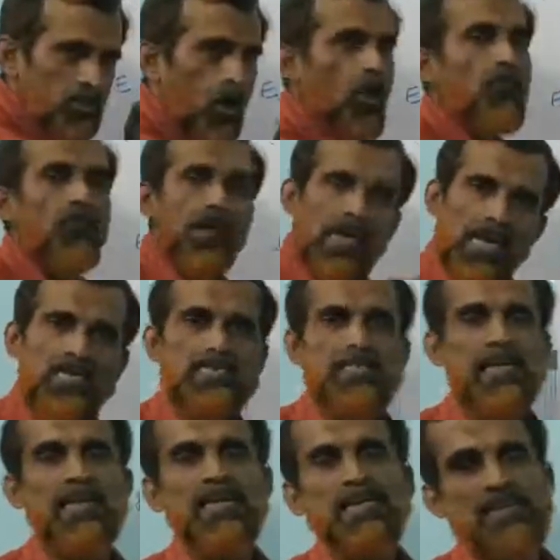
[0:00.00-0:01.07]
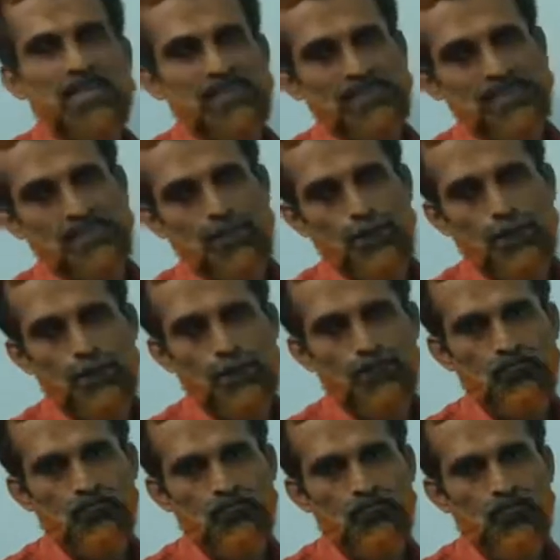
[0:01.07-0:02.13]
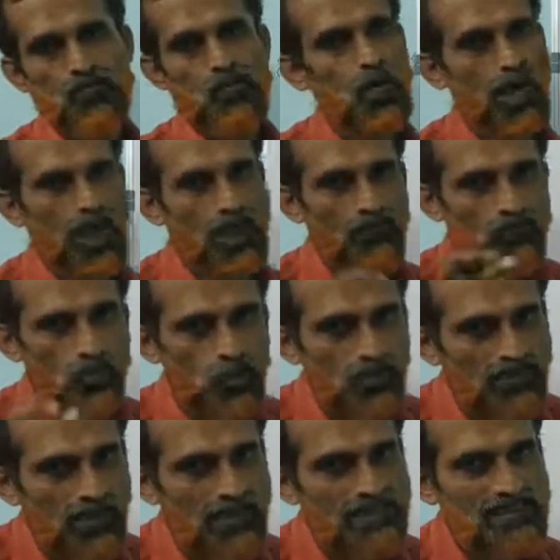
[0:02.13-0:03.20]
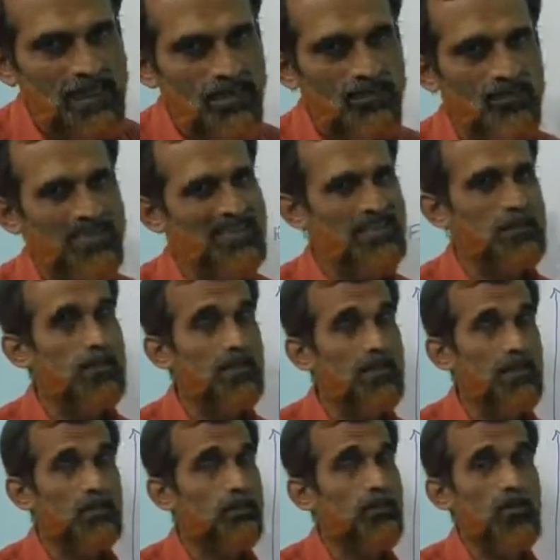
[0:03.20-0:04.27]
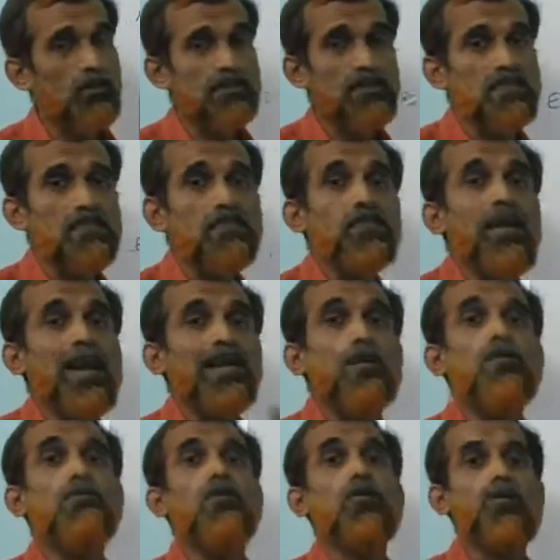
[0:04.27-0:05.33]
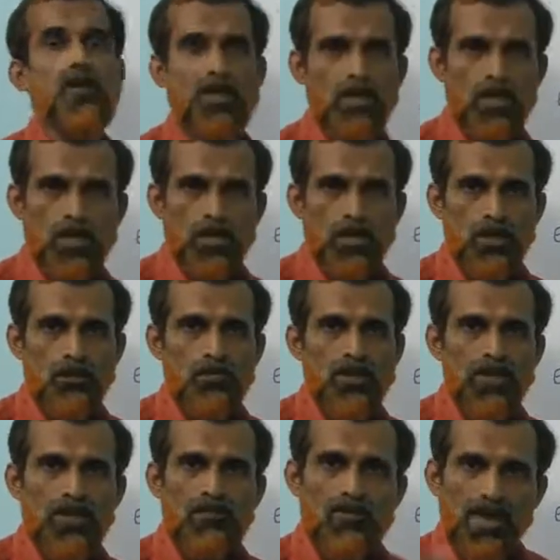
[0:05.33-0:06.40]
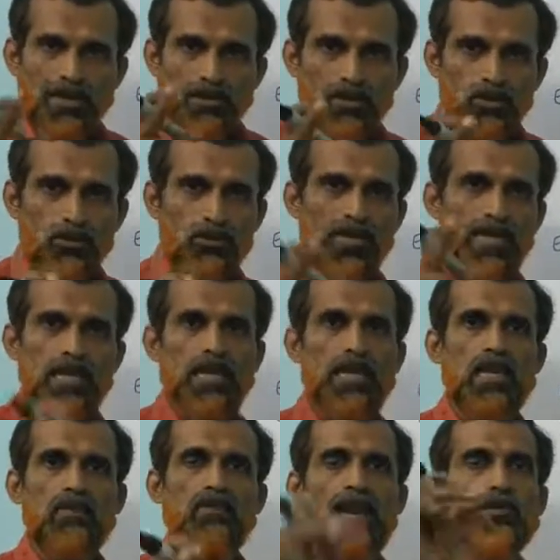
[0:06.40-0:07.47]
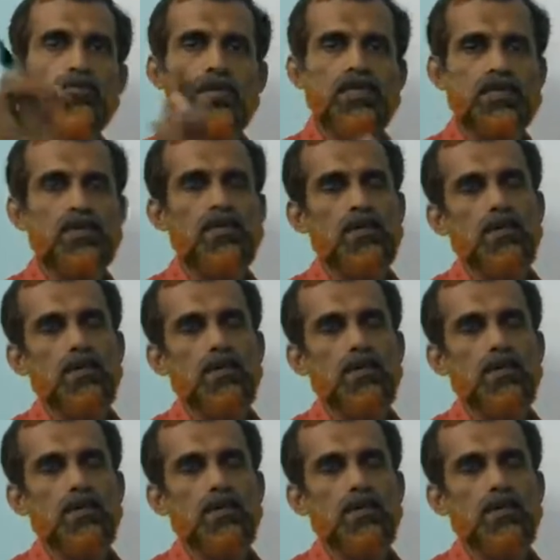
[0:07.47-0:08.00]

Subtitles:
of less interest. I have told you the reason. Because this is vacuum UV. You need an evacuated